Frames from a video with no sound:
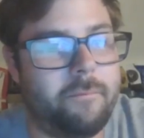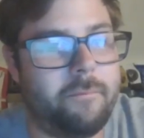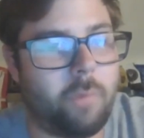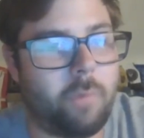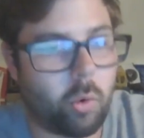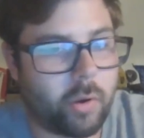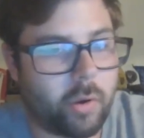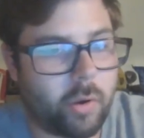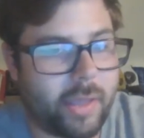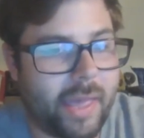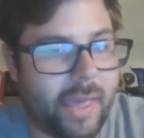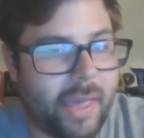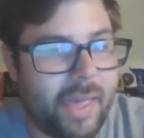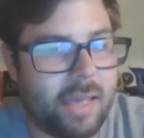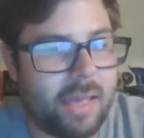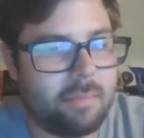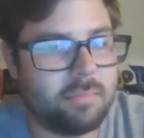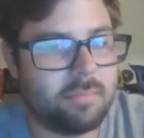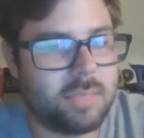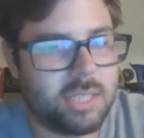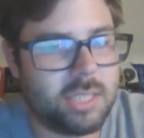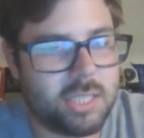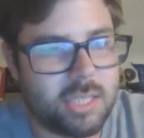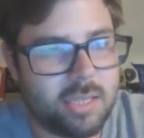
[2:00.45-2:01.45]

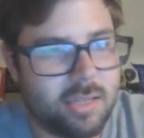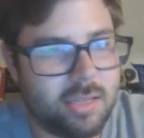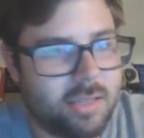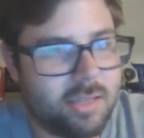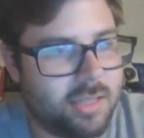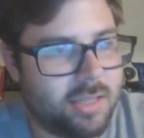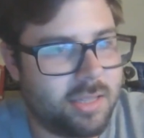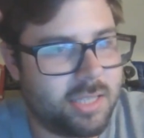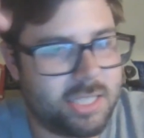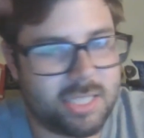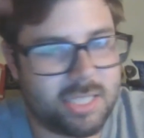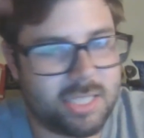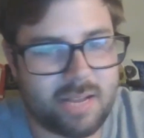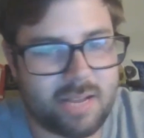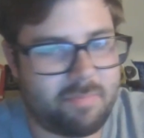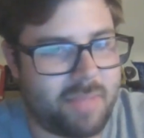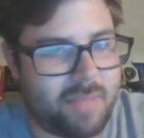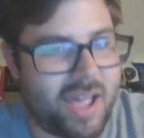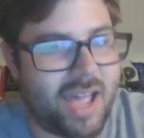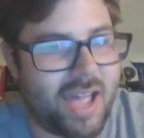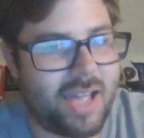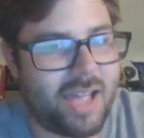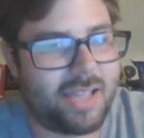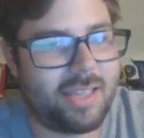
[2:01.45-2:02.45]
games, sent
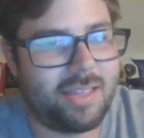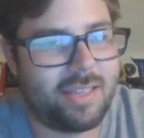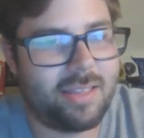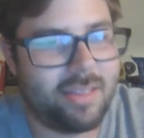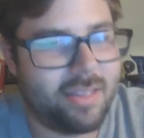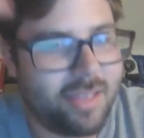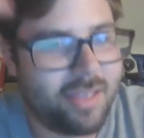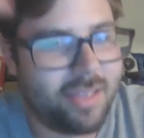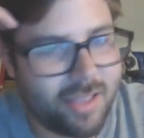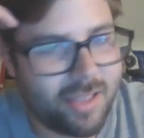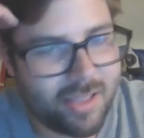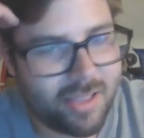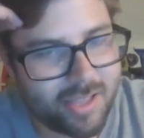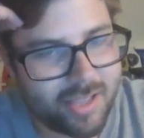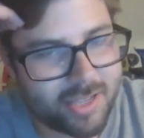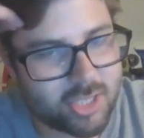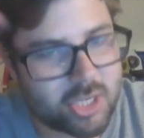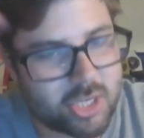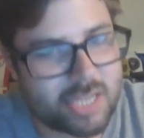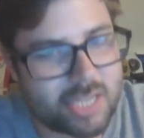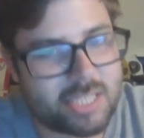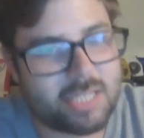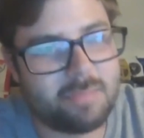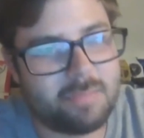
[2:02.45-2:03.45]
back.
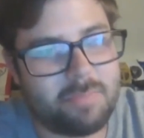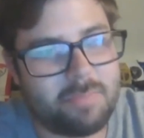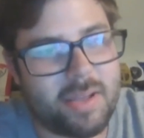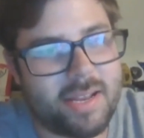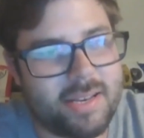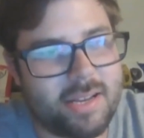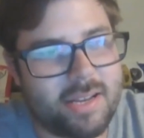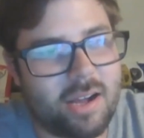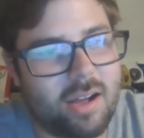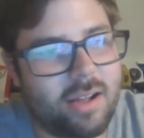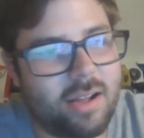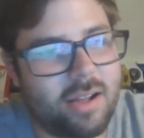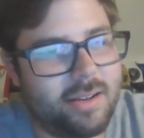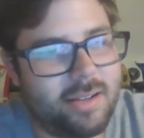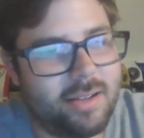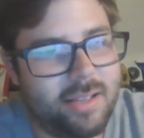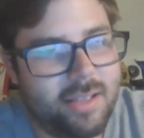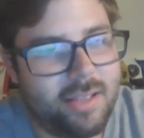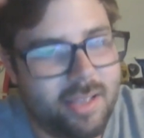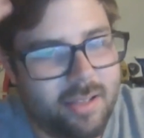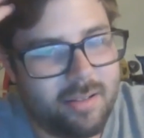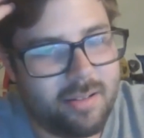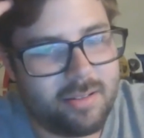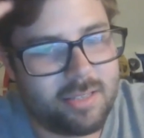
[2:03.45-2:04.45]
Jason Pendant
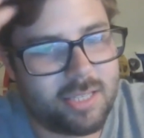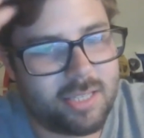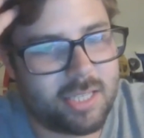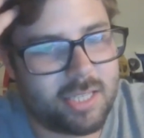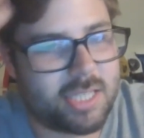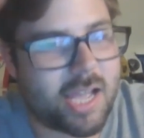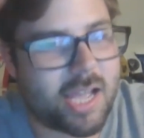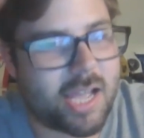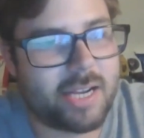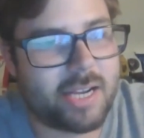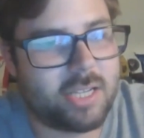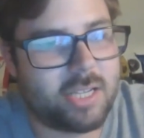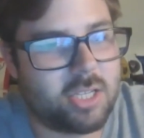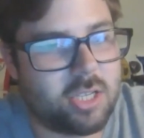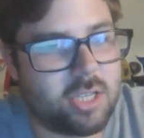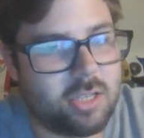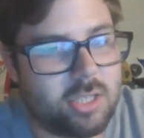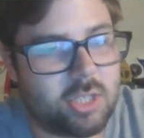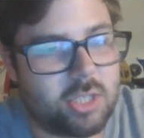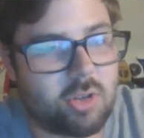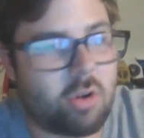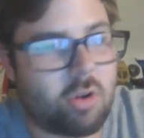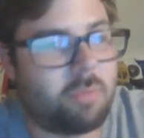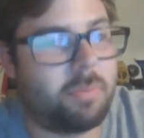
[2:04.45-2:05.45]
decided to
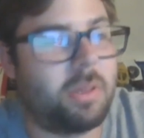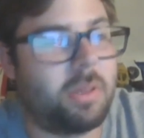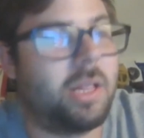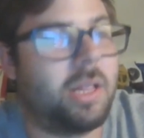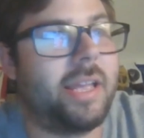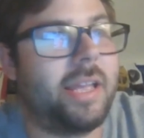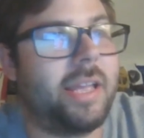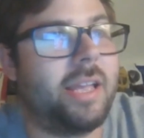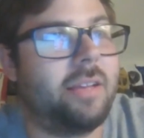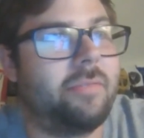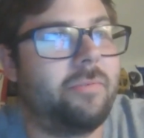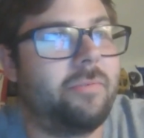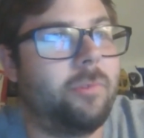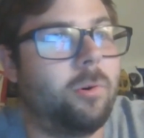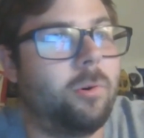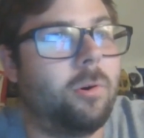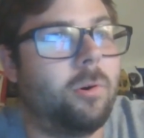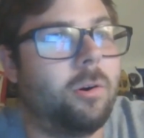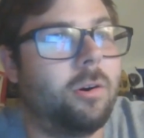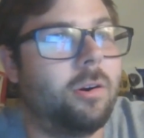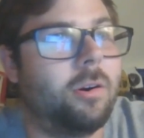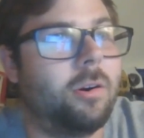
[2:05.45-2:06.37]
start playing for